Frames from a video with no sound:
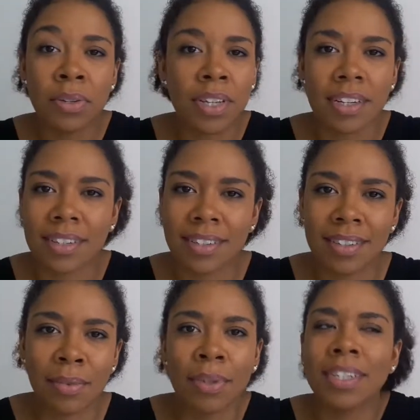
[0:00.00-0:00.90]
No sense.
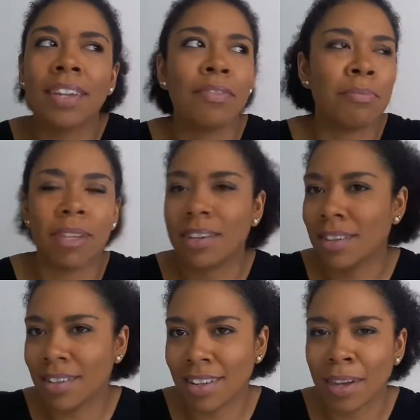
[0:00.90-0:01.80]
What does that even
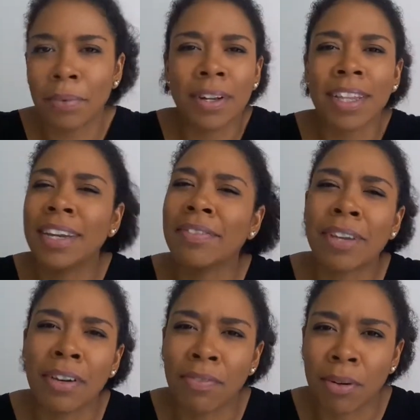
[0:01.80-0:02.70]
mean? Like, where did that
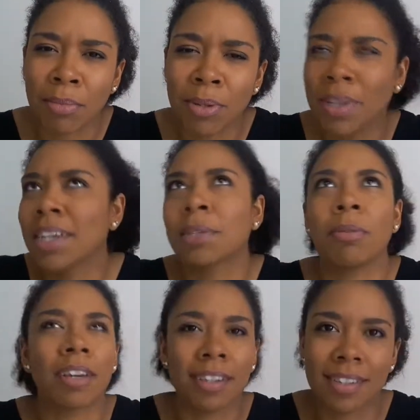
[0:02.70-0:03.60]
even come from? Who kicks
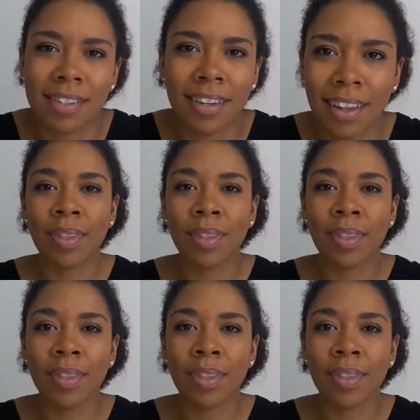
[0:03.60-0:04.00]
buckets?